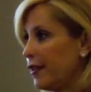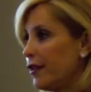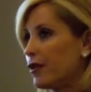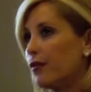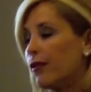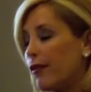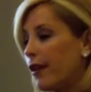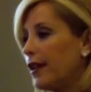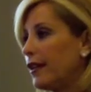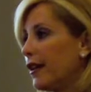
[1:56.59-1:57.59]
So we're
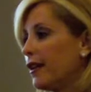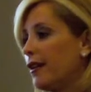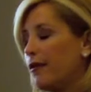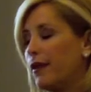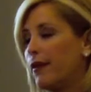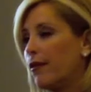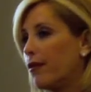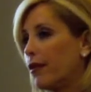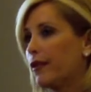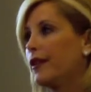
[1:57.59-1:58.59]
very lucky. We have a
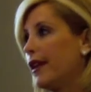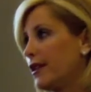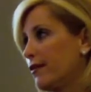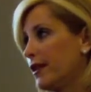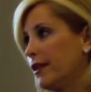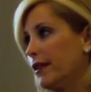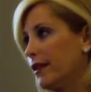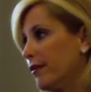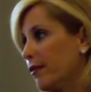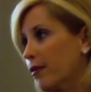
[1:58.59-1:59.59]
world-class facility
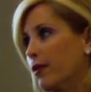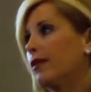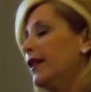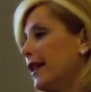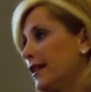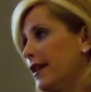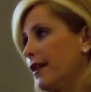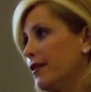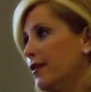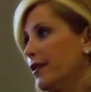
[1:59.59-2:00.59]
with world-class
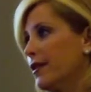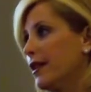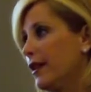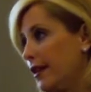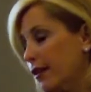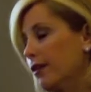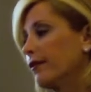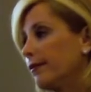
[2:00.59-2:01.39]
doctors here.